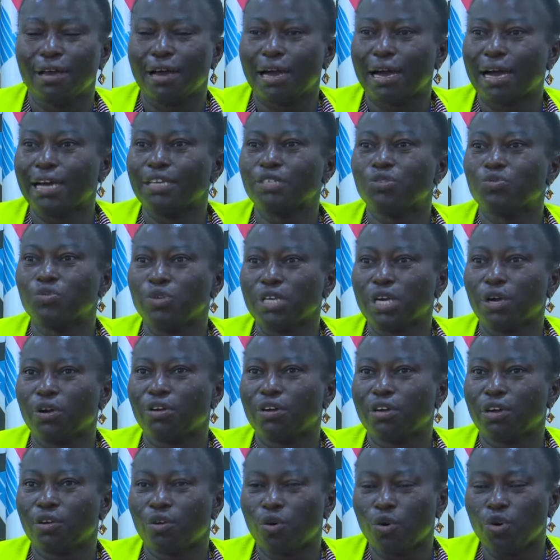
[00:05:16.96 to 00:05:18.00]
as we
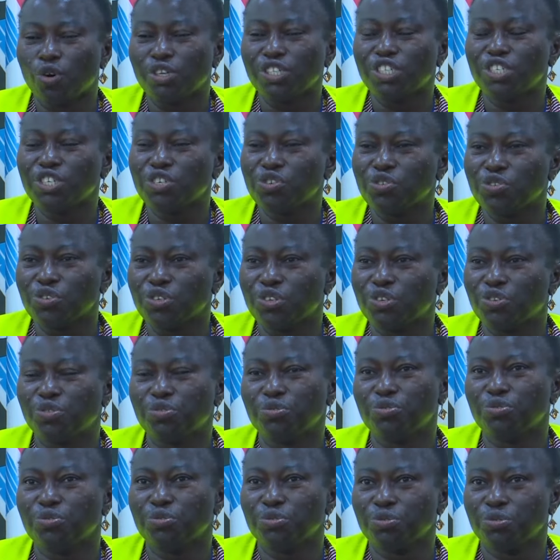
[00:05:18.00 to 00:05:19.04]
continued
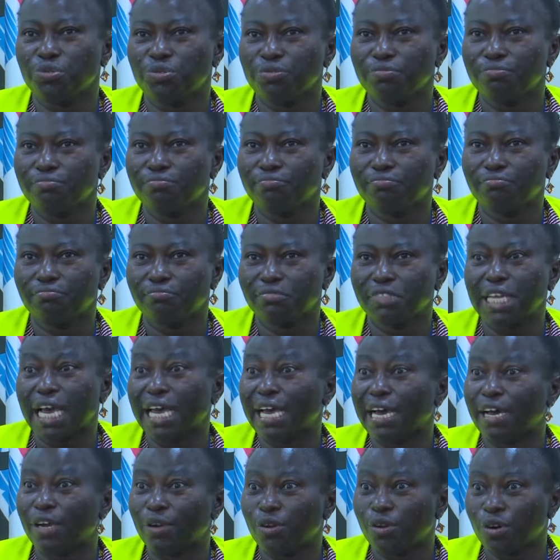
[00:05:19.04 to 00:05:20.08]
to
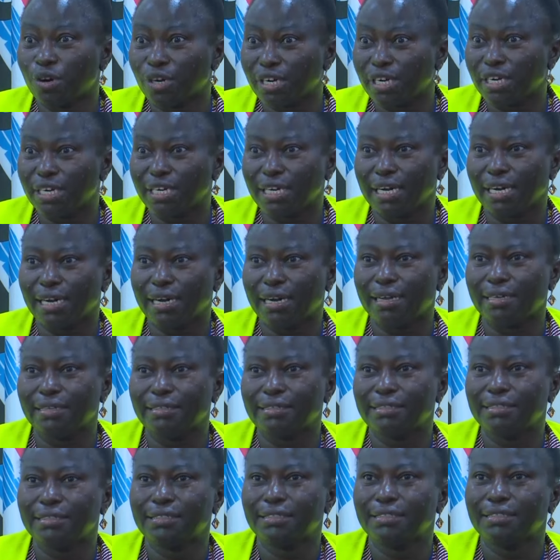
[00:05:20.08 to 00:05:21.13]
dialogue
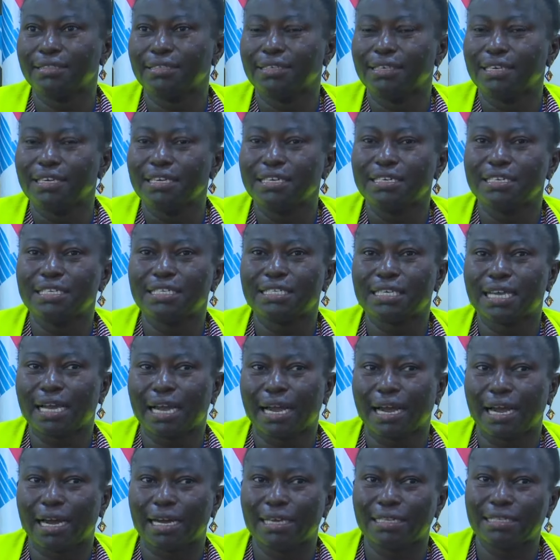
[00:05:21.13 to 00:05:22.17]
and
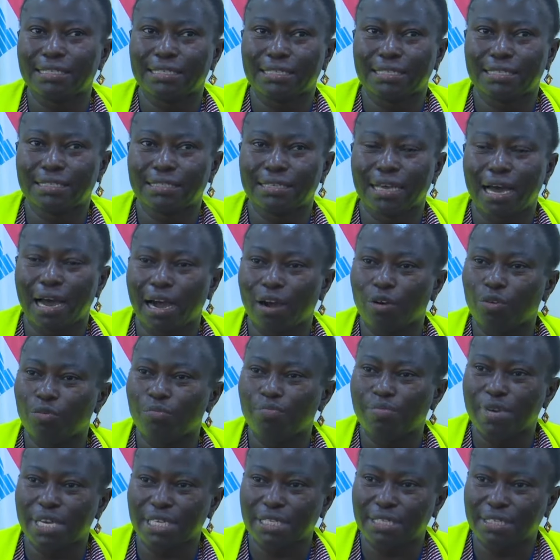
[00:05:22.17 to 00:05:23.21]
discuss how
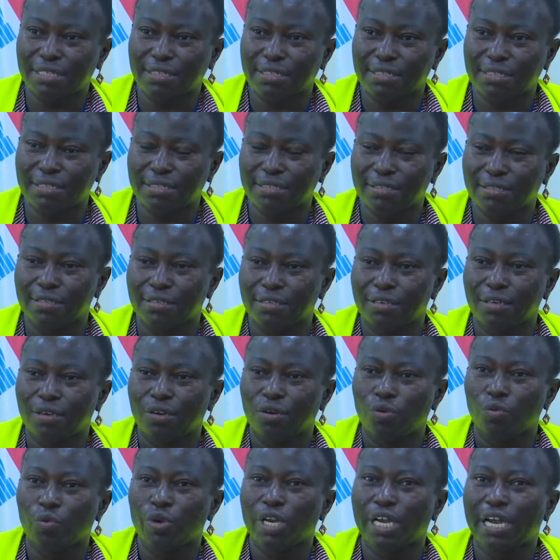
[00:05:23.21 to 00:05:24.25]
best
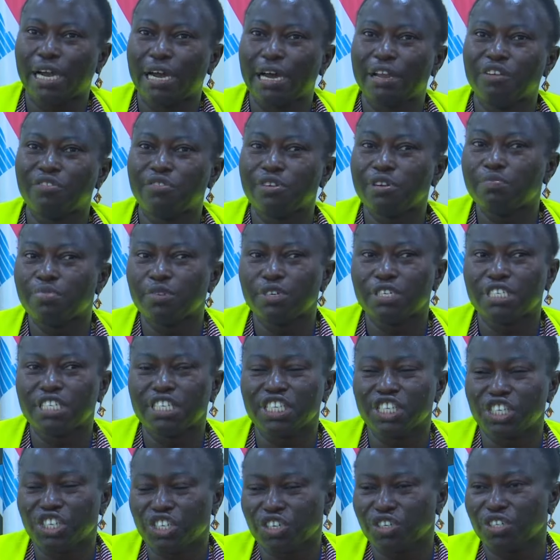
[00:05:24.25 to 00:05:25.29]
we can
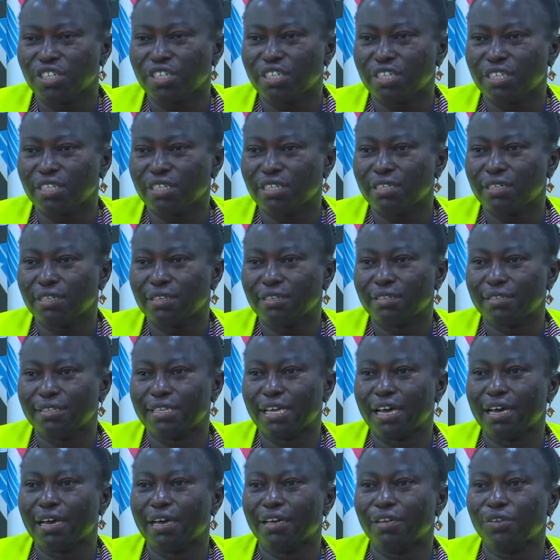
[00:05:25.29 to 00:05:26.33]
reposition
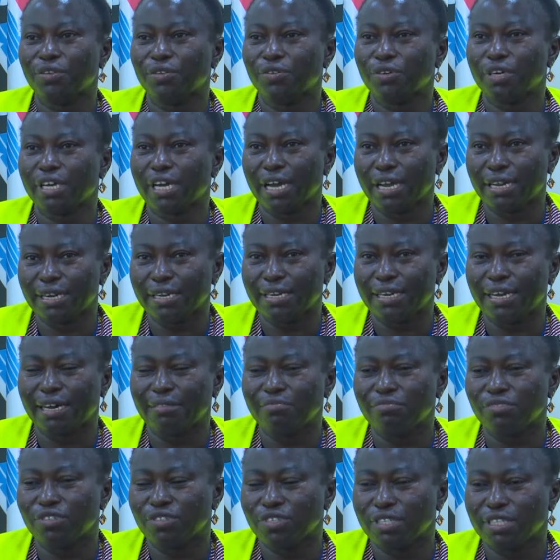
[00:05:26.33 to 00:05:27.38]
the Uganda
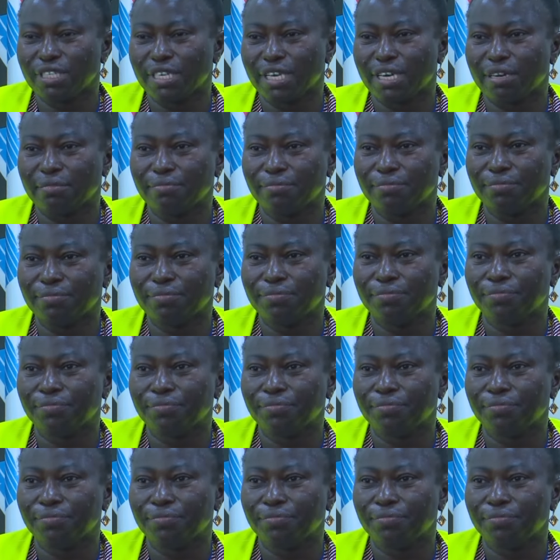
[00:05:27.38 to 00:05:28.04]
Museum,